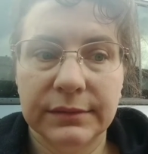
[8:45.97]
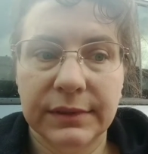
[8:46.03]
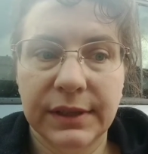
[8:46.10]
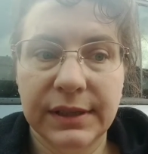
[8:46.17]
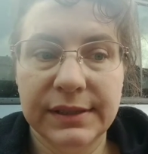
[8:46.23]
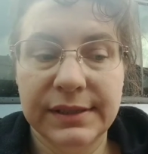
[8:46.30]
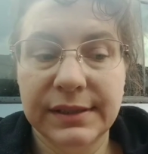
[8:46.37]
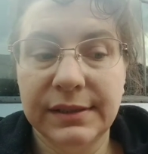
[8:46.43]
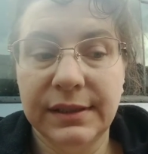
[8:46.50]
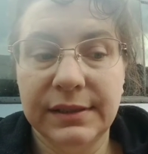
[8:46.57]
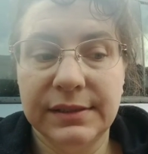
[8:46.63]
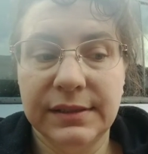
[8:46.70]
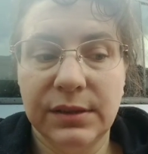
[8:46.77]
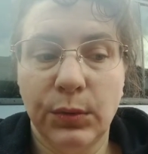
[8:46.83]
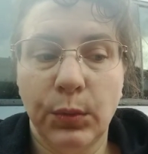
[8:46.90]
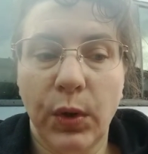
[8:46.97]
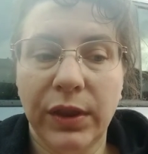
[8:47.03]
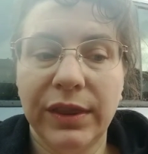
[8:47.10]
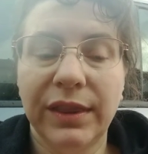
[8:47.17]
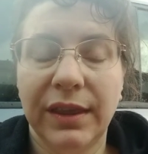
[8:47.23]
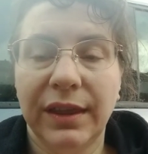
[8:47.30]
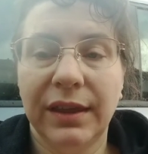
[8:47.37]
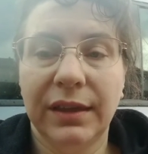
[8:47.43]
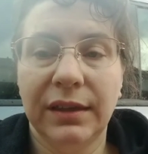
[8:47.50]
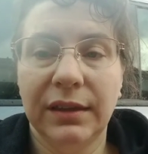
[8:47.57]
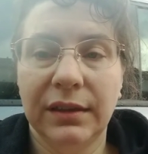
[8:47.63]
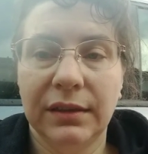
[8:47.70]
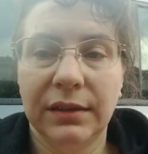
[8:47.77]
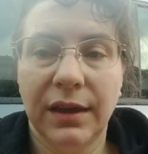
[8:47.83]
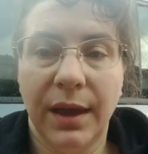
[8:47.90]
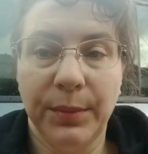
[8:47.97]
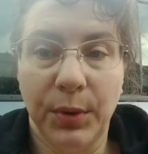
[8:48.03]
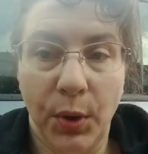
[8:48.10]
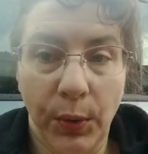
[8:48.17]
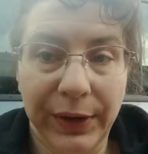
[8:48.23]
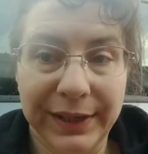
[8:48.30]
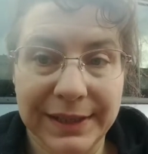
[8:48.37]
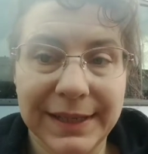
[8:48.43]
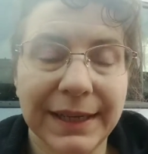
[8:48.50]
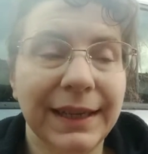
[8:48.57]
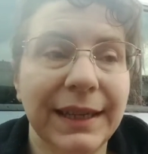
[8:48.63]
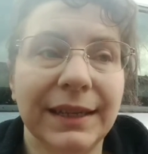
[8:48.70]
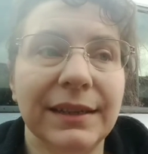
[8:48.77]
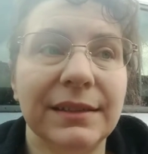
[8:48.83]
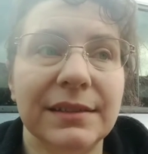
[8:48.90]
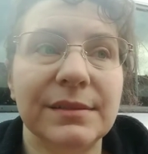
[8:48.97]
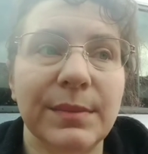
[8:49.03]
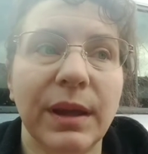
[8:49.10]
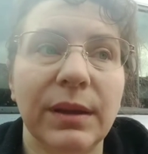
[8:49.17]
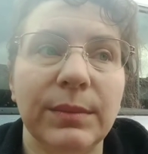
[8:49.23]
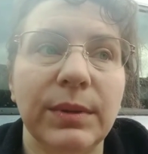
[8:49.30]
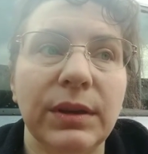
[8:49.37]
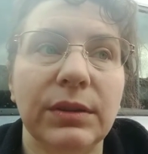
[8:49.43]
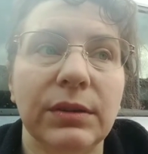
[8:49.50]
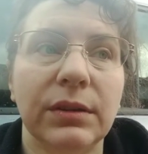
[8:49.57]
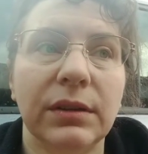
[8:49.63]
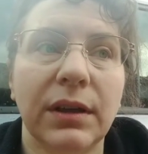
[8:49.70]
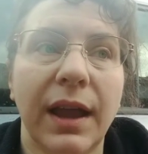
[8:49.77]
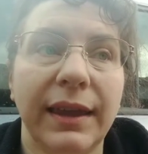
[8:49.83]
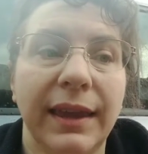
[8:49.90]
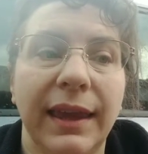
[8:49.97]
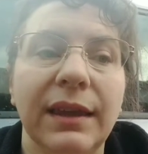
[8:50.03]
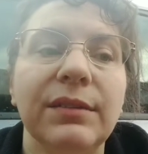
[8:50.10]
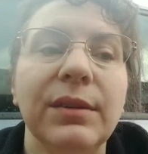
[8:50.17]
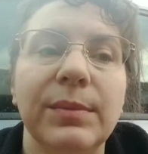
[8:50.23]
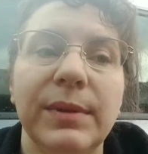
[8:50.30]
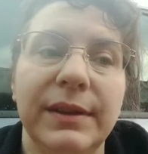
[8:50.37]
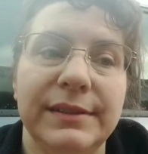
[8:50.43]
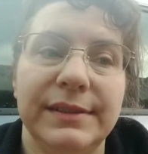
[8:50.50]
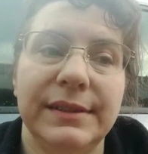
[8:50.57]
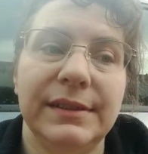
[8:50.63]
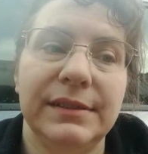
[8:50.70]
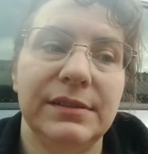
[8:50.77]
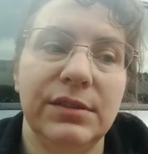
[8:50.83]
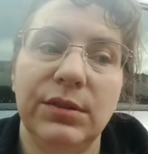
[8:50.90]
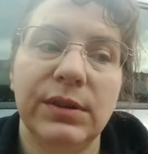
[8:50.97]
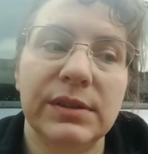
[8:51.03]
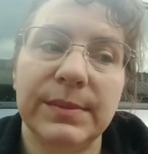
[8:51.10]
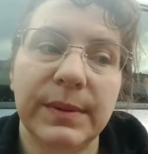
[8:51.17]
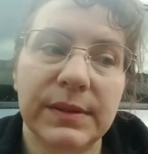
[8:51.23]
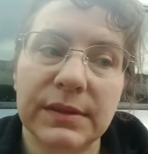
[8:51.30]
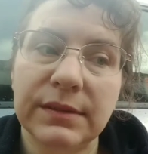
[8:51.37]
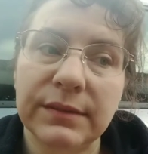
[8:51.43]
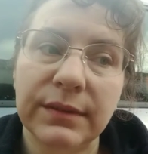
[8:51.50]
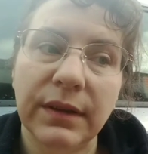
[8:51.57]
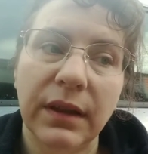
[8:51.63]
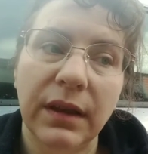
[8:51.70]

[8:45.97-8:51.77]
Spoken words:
Because it's the one thing I'm going to need is my computer. I can't replace it. It's too expensive.